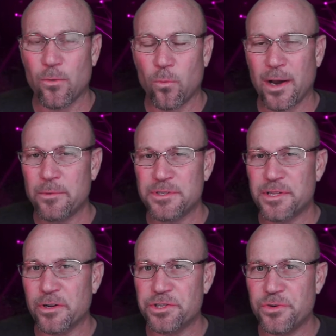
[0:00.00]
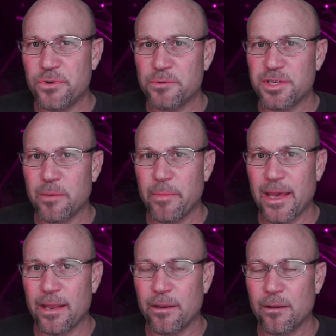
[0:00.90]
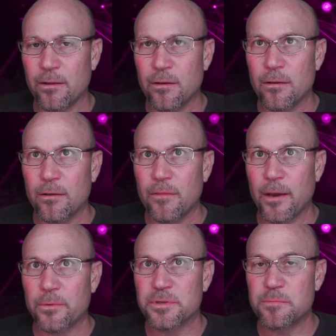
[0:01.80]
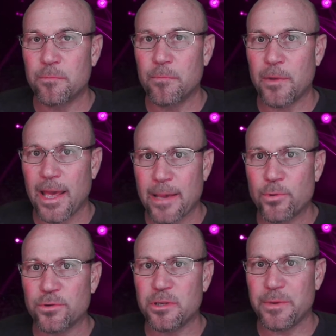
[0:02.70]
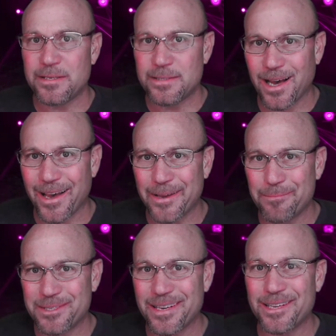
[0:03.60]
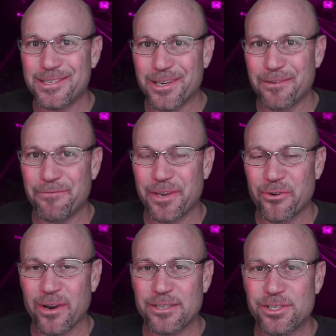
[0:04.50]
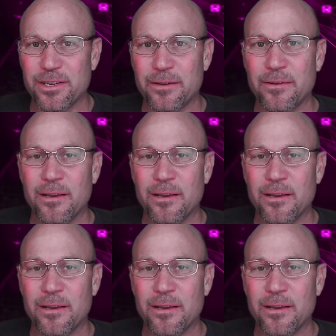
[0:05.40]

Why was there a Junos command that was able to be typed into the configuration,